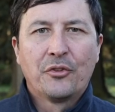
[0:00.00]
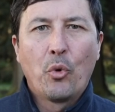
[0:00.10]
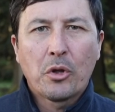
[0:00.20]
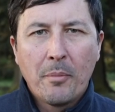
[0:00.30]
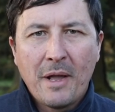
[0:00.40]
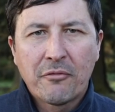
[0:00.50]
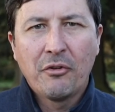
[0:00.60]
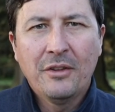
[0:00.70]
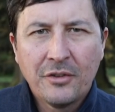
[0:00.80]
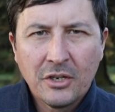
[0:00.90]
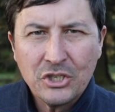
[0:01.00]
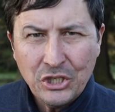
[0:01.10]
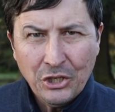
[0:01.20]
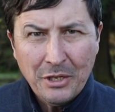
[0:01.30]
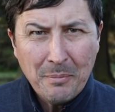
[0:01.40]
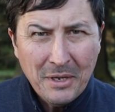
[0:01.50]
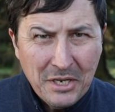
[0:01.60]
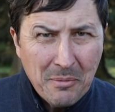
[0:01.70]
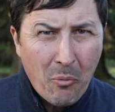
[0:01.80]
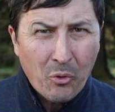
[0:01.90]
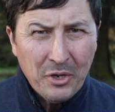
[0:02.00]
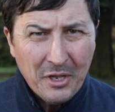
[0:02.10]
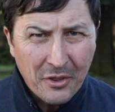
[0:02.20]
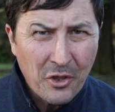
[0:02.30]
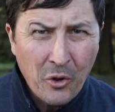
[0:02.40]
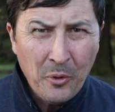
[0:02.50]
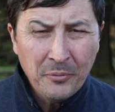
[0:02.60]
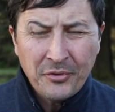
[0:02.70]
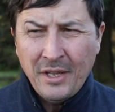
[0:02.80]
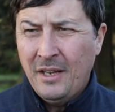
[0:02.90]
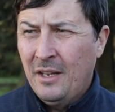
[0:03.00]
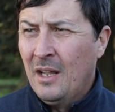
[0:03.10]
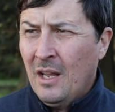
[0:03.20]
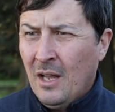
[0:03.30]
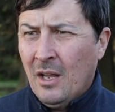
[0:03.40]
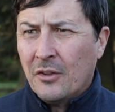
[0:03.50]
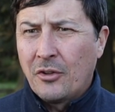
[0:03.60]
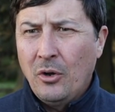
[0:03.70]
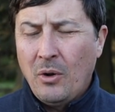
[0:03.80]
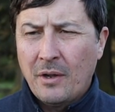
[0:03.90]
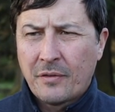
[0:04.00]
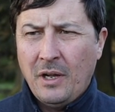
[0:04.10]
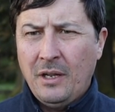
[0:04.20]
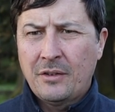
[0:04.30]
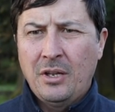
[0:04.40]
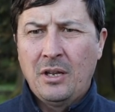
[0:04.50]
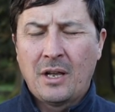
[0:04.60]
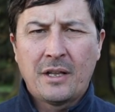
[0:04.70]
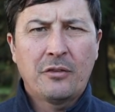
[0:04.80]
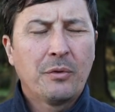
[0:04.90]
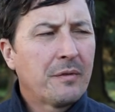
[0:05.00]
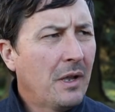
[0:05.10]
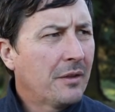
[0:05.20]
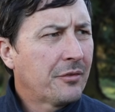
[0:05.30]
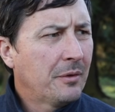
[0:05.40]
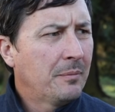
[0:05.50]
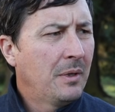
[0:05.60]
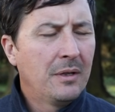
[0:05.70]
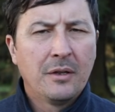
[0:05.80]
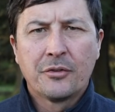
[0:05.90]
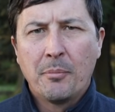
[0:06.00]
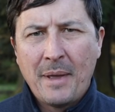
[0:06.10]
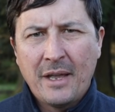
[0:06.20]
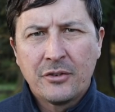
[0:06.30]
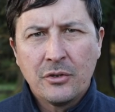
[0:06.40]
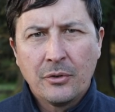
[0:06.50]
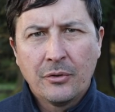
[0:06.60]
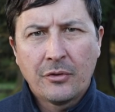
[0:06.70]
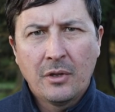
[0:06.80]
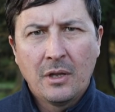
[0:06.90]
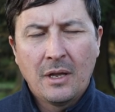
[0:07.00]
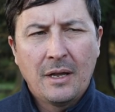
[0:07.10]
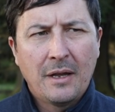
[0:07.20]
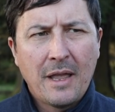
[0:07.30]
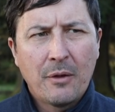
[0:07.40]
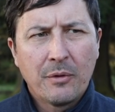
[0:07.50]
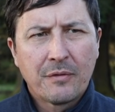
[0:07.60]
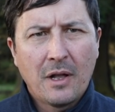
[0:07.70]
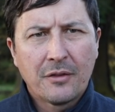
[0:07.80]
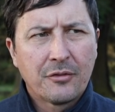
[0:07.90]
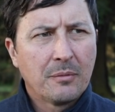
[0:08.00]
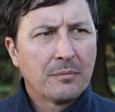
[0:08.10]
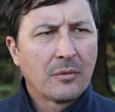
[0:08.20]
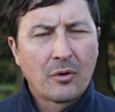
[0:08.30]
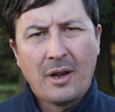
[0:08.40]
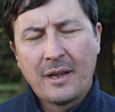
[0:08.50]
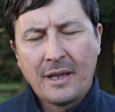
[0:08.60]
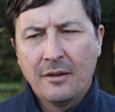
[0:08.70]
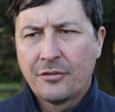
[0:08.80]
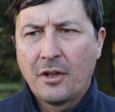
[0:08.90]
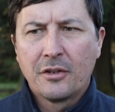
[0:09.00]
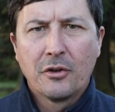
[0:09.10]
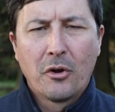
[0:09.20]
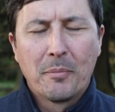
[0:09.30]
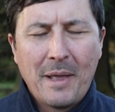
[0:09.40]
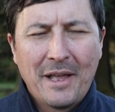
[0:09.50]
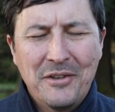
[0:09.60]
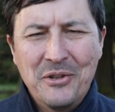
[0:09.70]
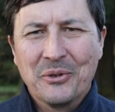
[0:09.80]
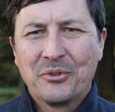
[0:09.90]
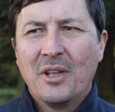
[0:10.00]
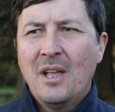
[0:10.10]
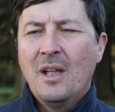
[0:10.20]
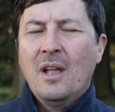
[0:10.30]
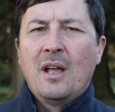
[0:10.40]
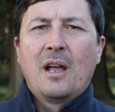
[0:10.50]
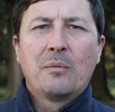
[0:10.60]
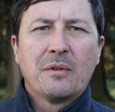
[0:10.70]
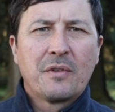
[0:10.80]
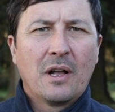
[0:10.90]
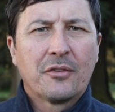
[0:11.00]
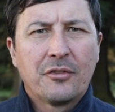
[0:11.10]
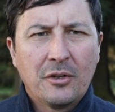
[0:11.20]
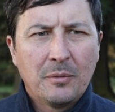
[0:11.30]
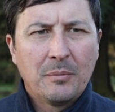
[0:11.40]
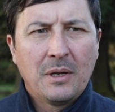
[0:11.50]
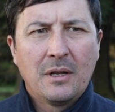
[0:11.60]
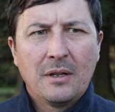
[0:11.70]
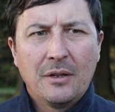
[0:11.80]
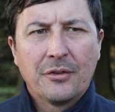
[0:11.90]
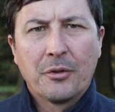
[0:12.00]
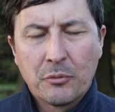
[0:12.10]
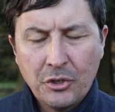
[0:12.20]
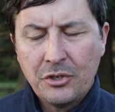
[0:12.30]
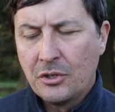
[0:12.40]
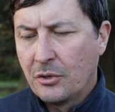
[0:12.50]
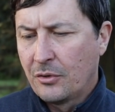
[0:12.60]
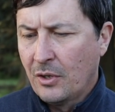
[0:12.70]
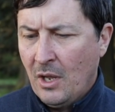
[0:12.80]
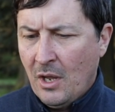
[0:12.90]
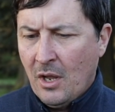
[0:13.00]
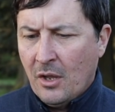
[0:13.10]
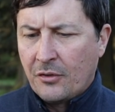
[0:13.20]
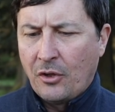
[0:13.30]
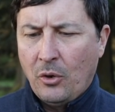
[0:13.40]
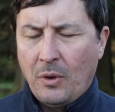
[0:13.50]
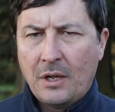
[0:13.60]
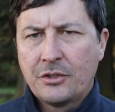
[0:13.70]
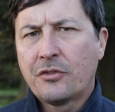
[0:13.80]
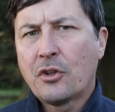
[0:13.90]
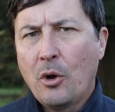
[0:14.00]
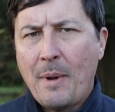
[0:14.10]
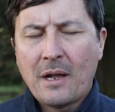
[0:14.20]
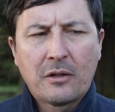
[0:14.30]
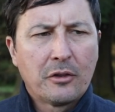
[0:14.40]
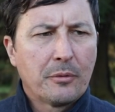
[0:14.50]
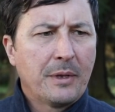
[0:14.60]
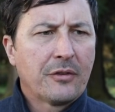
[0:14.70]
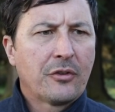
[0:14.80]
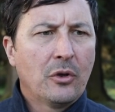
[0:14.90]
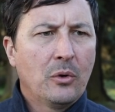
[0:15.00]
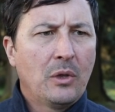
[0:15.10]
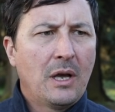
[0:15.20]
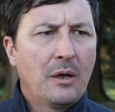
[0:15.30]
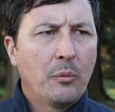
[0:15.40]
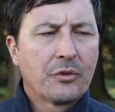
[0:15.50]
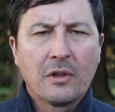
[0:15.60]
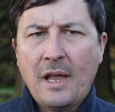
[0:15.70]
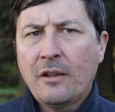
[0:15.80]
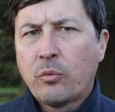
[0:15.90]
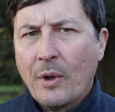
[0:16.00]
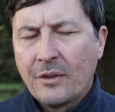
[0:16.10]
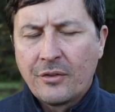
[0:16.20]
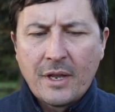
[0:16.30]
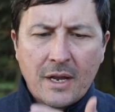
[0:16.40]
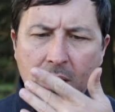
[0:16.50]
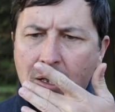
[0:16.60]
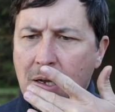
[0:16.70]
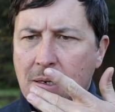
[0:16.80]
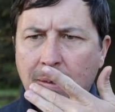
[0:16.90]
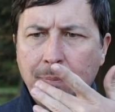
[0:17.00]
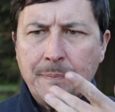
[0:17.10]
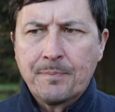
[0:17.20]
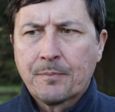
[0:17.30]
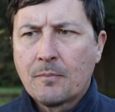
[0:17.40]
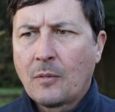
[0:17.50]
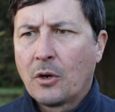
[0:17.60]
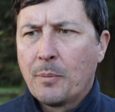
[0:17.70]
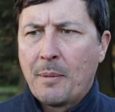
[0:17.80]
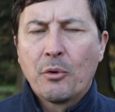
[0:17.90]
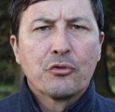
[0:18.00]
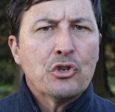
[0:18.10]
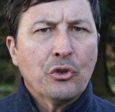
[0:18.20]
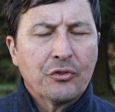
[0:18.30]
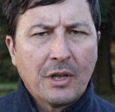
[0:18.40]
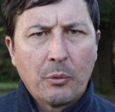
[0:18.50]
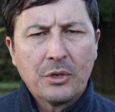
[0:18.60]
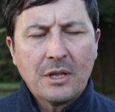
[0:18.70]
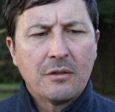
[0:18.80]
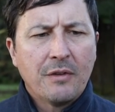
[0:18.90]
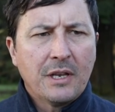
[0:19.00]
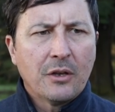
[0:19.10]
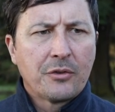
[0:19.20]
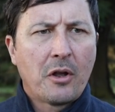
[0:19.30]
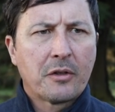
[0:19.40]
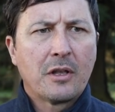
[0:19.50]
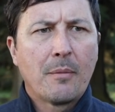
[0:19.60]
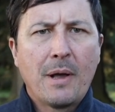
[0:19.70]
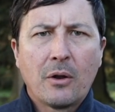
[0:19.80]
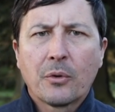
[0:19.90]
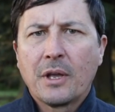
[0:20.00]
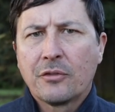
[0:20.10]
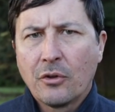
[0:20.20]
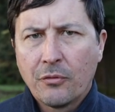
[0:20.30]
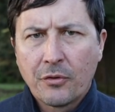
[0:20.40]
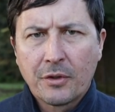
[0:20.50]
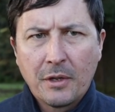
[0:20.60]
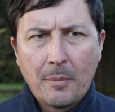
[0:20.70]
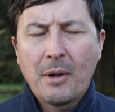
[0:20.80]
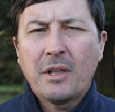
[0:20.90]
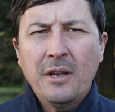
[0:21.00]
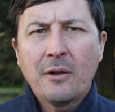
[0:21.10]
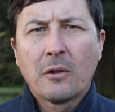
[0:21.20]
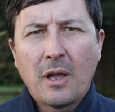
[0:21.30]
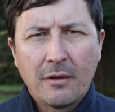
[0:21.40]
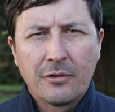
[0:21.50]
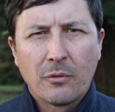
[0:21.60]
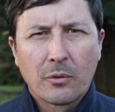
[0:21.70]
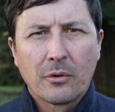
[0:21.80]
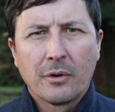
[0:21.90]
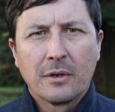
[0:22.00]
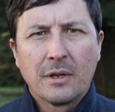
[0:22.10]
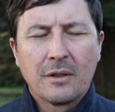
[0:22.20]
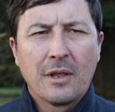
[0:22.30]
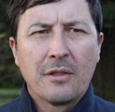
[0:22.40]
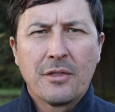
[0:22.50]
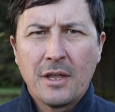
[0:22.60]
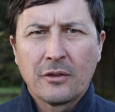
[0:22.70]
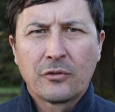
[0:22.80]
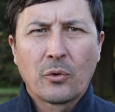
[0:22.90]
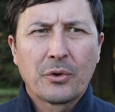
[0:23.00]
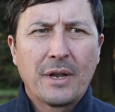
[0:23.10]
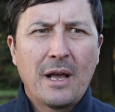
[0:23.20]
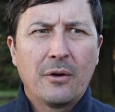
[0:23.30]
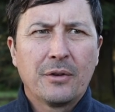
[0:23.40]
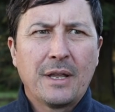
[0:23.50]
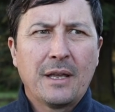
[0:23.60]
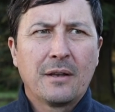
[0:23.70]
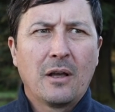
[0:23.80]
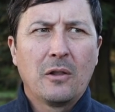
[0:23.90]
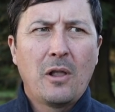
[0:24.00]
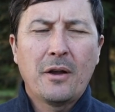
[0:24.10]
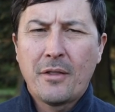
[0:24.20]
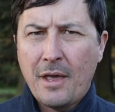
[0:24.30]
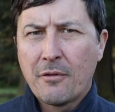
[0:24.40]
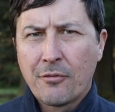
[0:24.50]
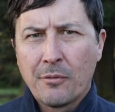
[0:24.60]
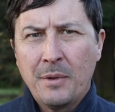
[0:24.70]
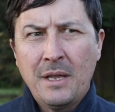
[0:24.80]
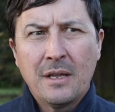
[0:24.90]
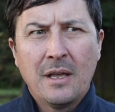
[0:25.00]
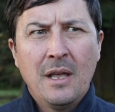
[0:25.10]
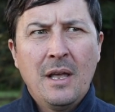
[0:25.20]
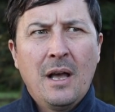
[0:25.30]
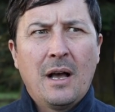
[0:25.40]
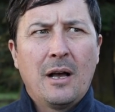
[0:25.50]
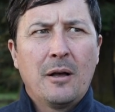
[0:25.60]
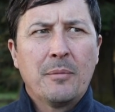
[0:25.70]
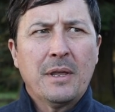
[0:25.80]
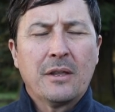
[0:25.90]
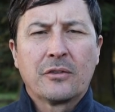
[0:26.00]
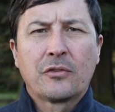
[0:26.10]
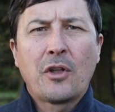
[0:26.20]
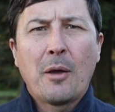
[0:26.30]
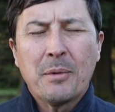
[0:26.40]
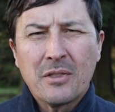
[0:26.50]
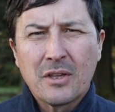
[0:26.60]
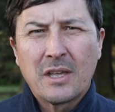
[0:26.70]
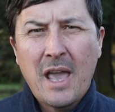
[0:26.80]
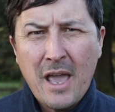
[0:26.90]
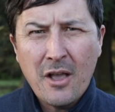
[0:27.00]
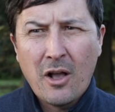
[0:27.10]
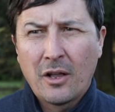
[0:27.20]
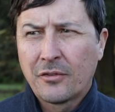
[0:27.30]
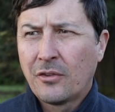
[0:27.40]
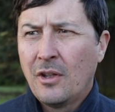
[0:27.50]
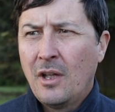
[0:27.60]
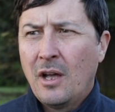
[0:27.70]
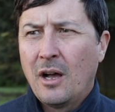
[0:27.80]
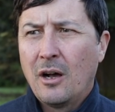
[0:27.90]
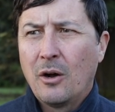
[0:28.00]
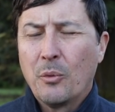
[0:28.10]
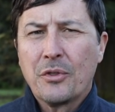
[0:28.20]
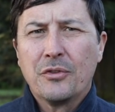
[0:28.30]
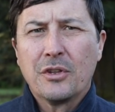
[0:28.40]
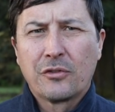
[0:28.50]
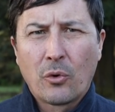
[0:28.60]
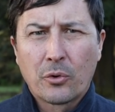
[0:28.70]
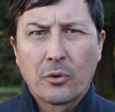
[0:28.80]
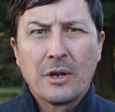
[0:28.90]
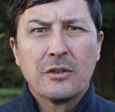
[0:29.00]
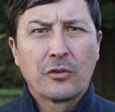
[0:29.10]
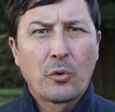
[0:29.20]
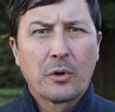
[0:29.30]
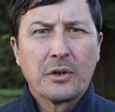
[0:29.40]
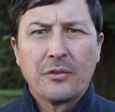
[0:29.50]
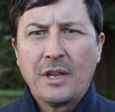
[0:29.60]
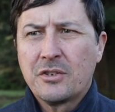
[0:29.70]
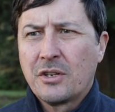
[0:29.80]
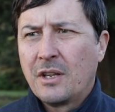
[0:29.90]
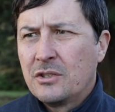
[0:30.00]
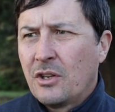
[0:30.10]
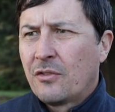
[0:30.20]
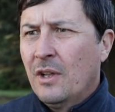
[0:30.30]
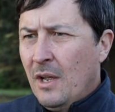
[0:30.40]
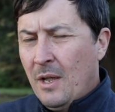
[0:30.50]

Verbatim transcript: So welcome back friends on a chilly Monday morning on the homestead. So I've got, I guess we've got some, some bad news uh, and we've got some, or I have, it's not your bad news, and we've got some, uh, some good news. So uh, just to go back a little bit, so uh, was it last Wednesday, um, or maybe it was Tuesday, we did the video talking about, okay, so for, about getting our lives in order and, and, and things sorted out. And a lot of that for me um, is stopping the chaos uh, with disorder and disorganization and just